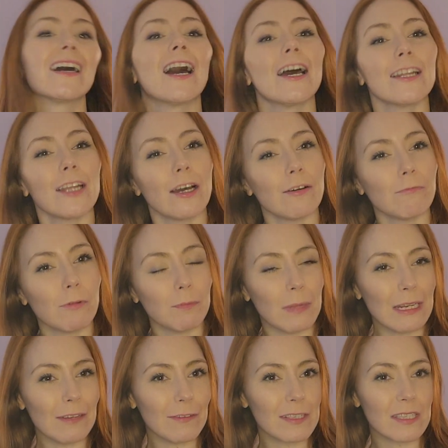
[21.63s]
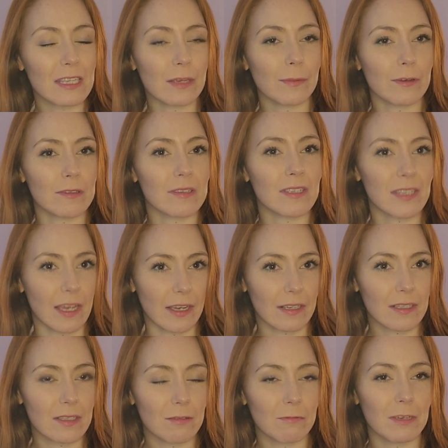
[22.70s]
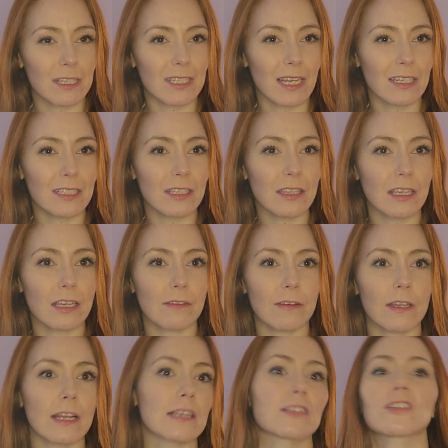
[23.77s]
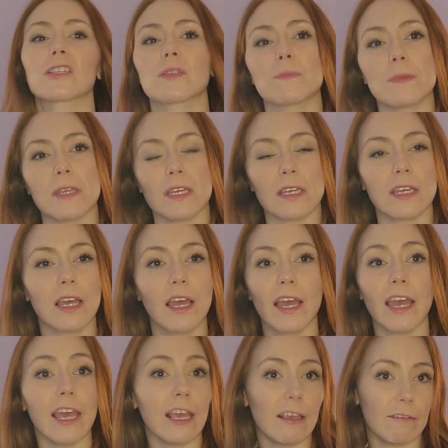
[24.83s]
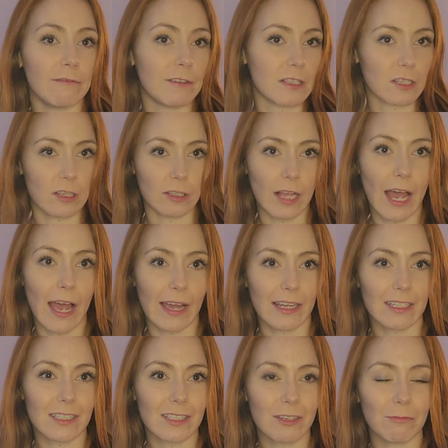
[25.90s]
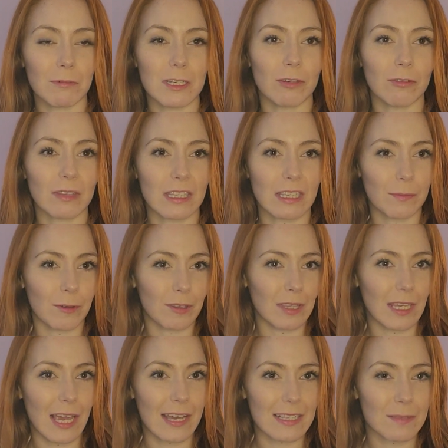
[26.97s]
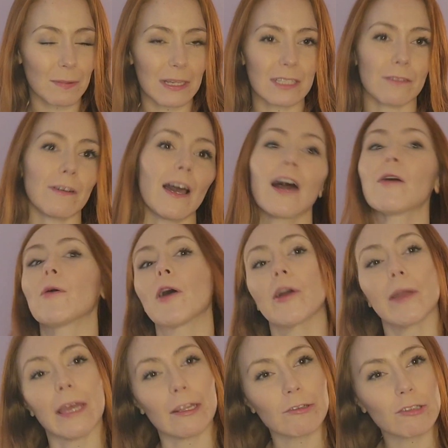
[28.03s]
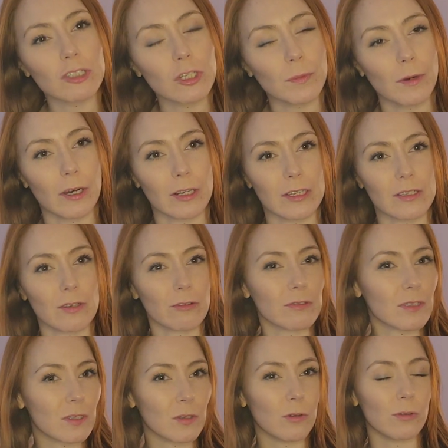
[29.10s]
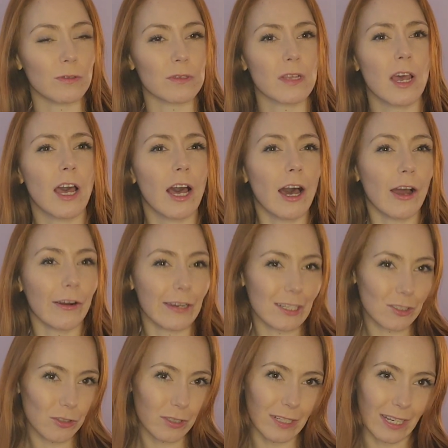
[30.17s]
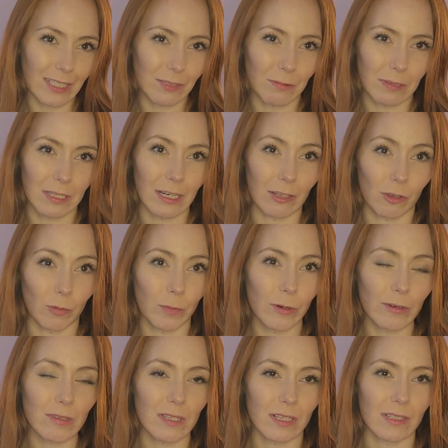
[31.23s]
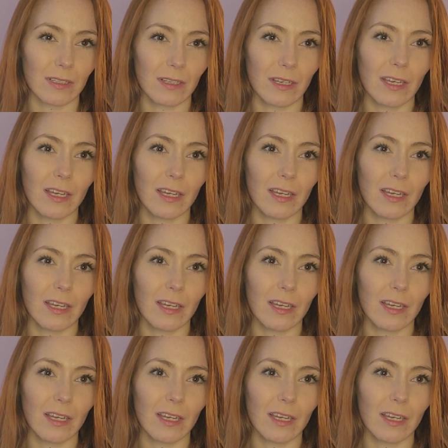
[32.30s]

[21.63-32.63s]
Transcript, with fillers: Now, when many of us think about sex, we tend to think of it as just being a physical act. We don't think about the aspect of how our energy bodies, our souls, are interconnecting with another person.